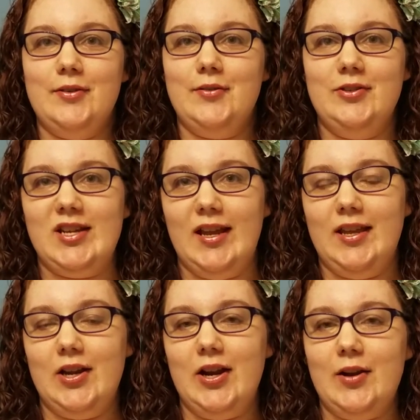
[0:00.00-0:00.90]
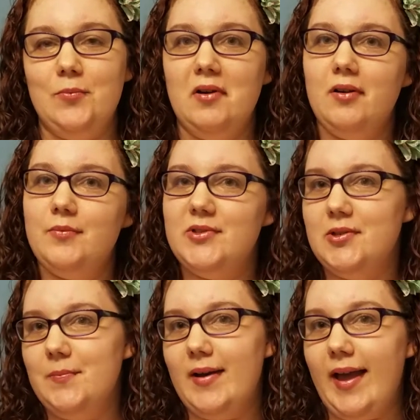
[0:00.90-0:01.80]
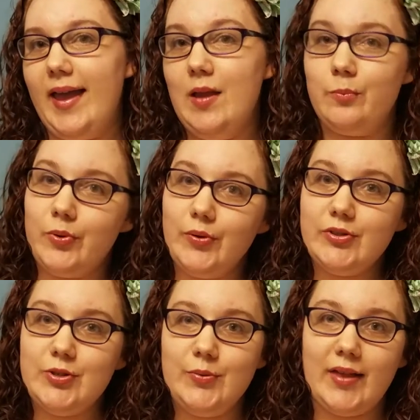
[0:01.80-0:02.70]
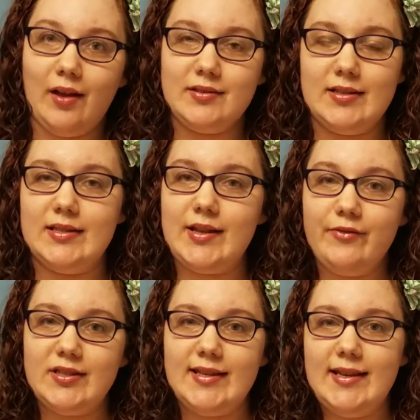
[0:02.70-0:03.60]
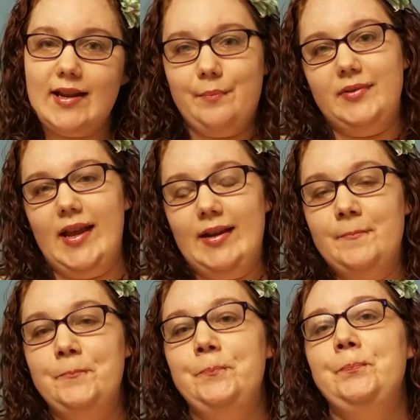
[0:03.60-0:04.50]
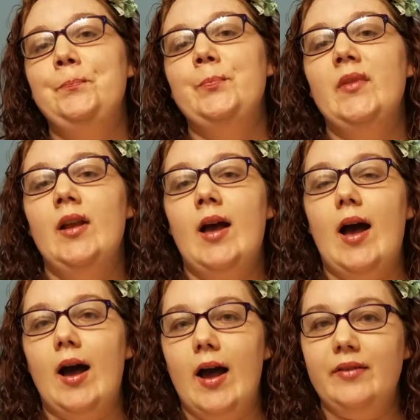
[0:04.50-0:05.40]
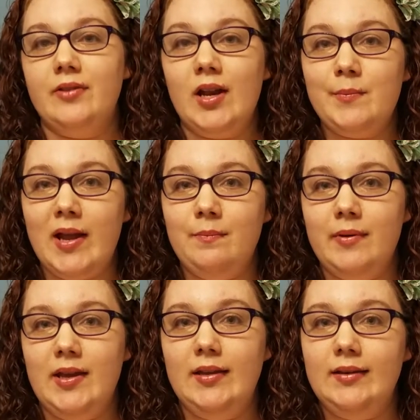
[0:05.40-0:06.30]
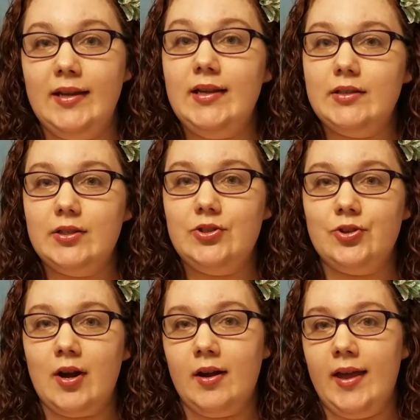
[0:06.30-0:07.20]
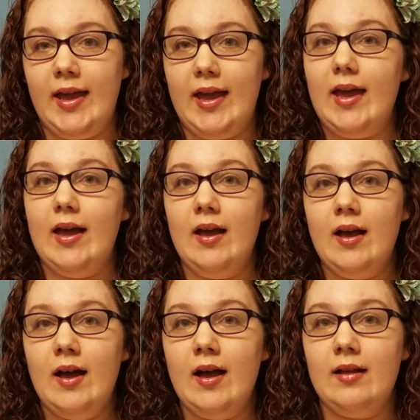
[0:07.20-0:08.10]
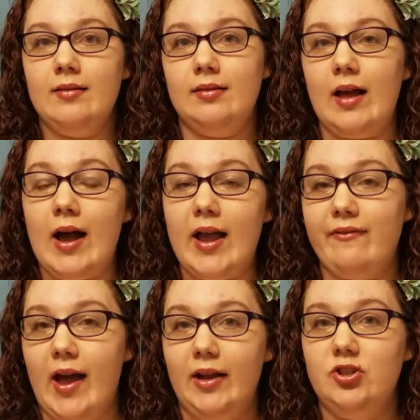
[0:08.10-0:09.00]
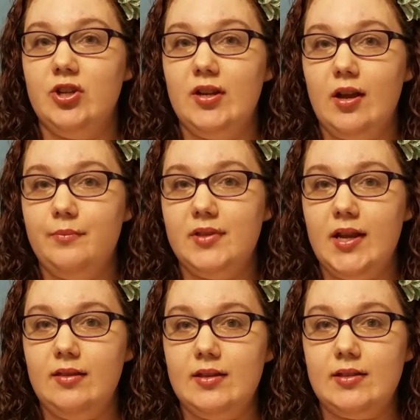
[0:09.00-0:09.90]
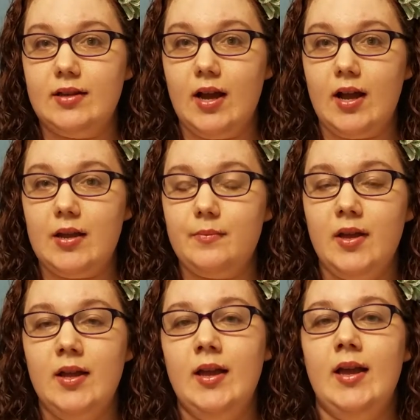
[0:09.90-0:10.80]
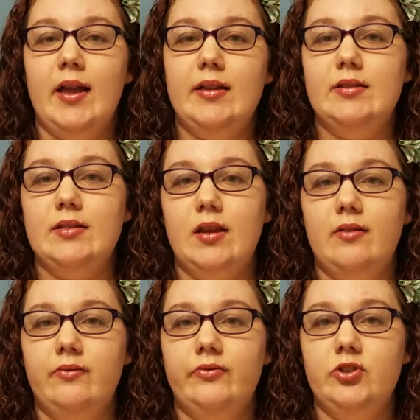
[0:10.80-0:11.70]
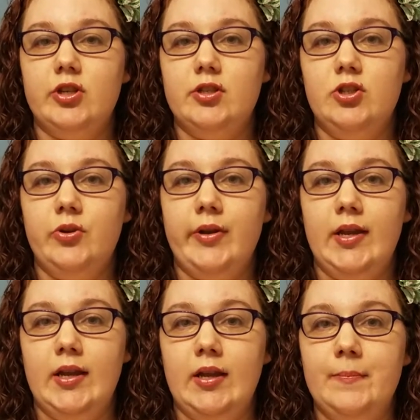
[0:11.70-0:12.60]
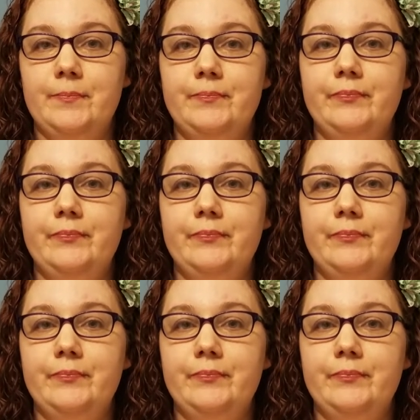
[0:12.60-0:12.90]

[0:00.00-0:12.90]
O J here, and welcome to my April two thousand seventeen update. I thought it might be neat to try a live action update this time, and instead of just doing